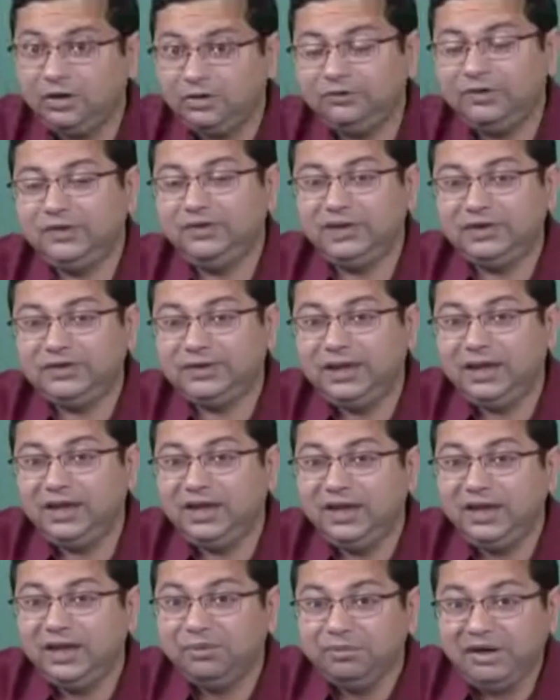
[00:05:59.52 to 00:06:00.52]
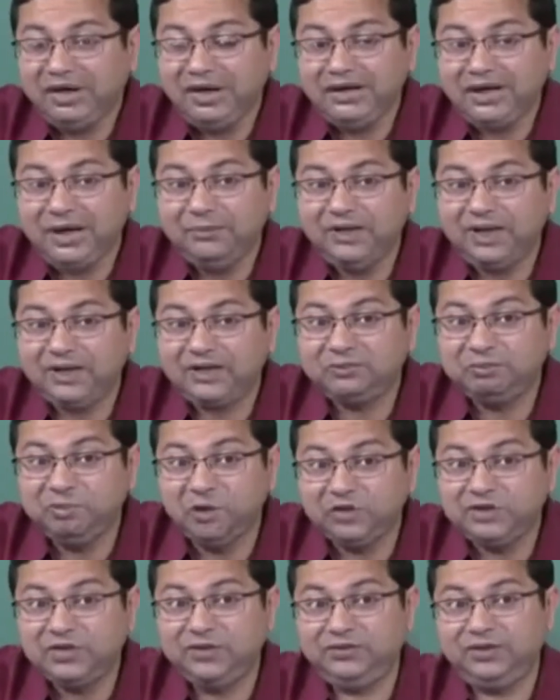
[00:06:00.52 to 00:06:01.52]
go along, we will see many times
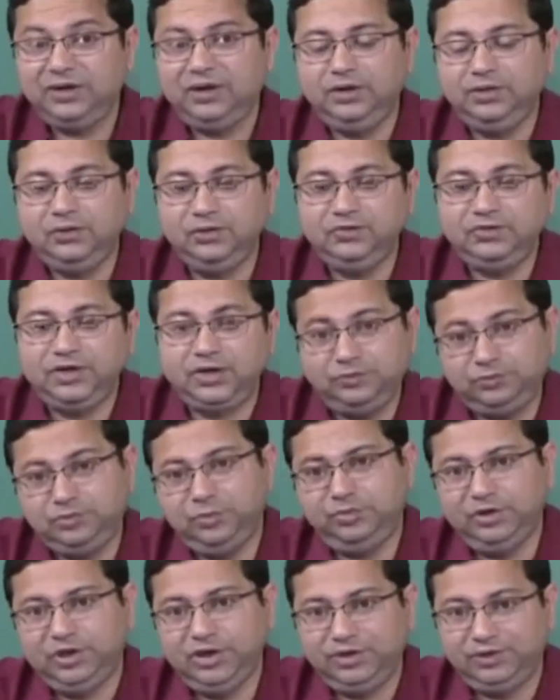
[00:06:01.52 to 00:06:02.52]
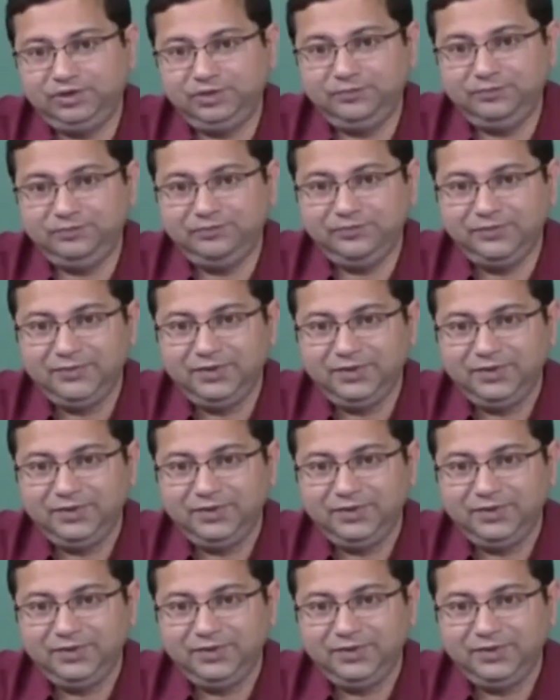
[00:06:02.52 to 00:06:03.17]
explosives are used as propellants.